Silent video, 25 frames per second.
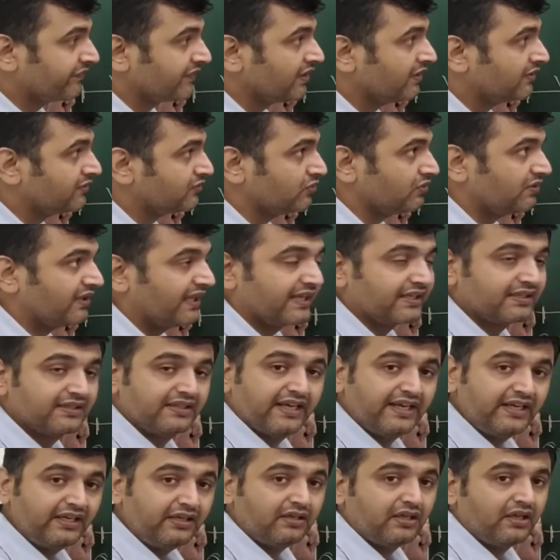So like
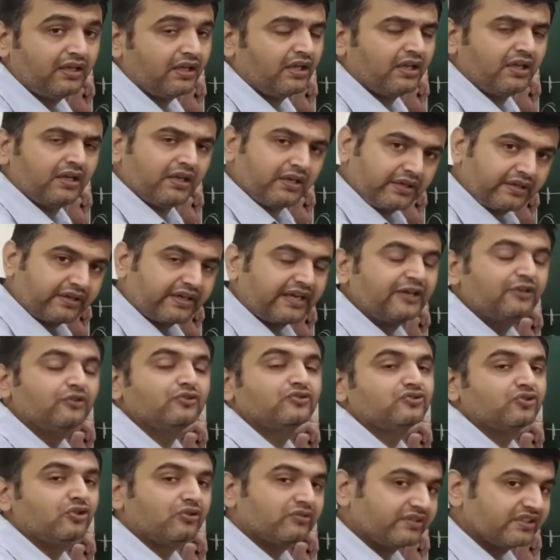that, try to
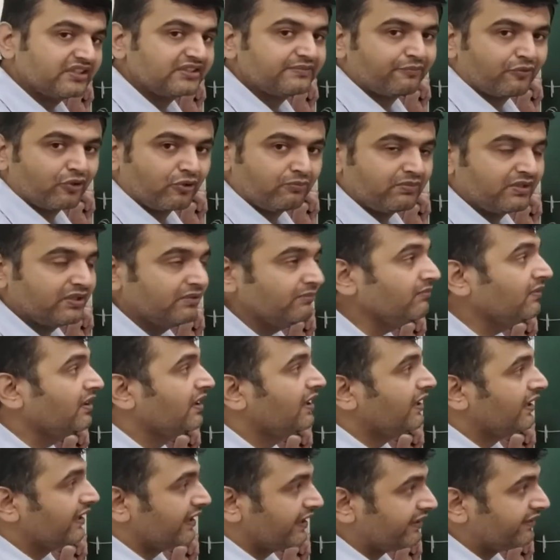solve this problem
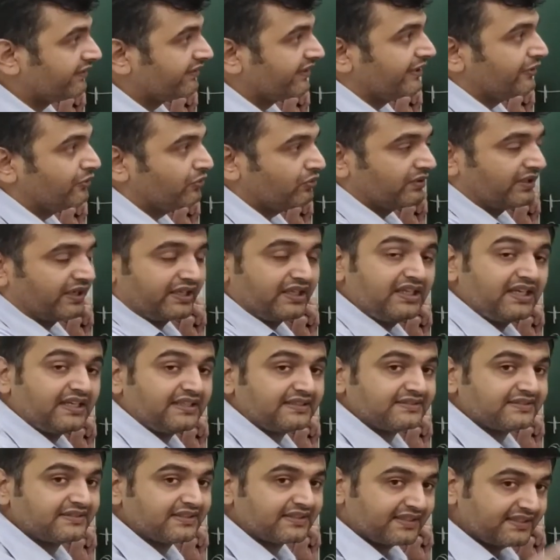and try to get the
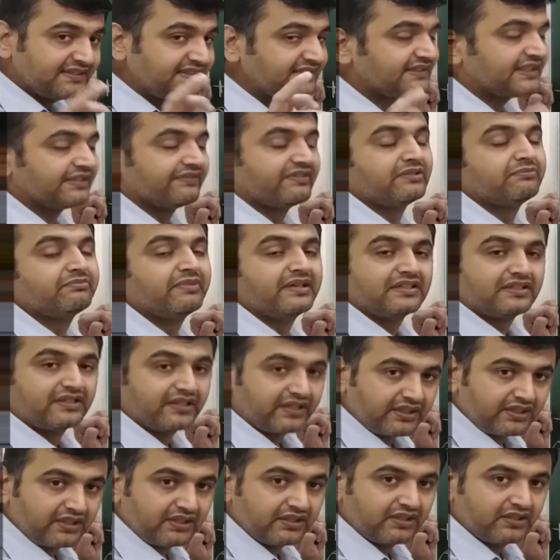answer as 7 by
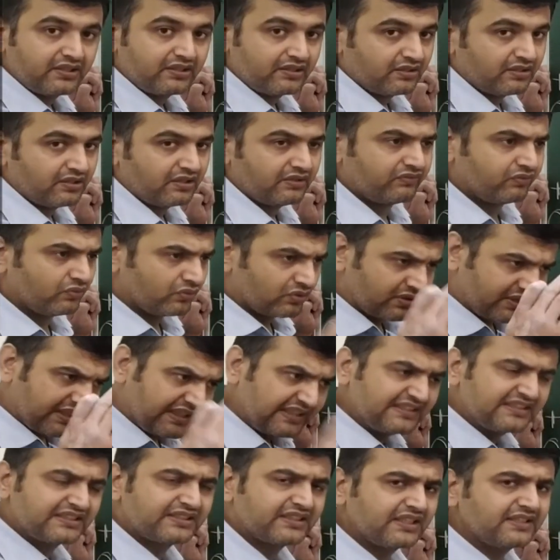3. If you
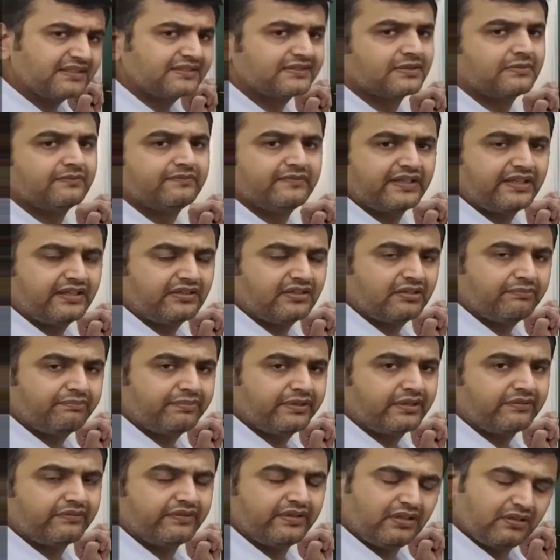get stuck somewhere in the
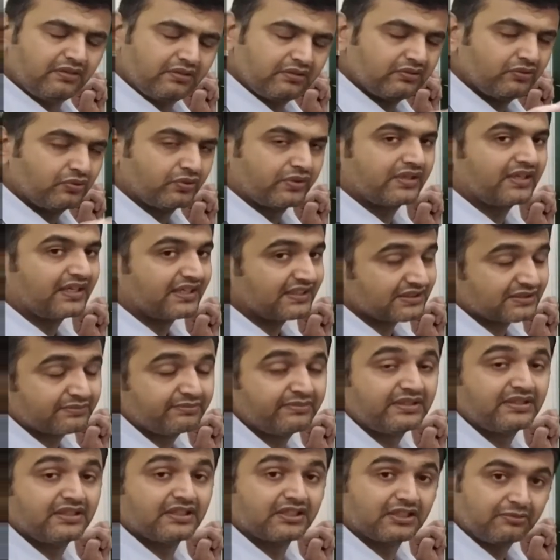between, you can ask
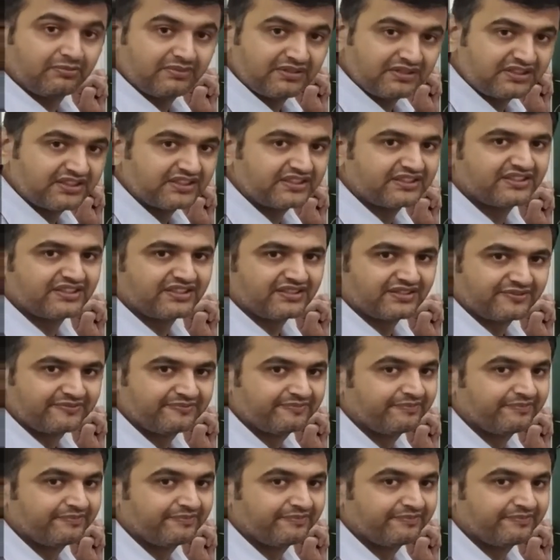me in the comment section.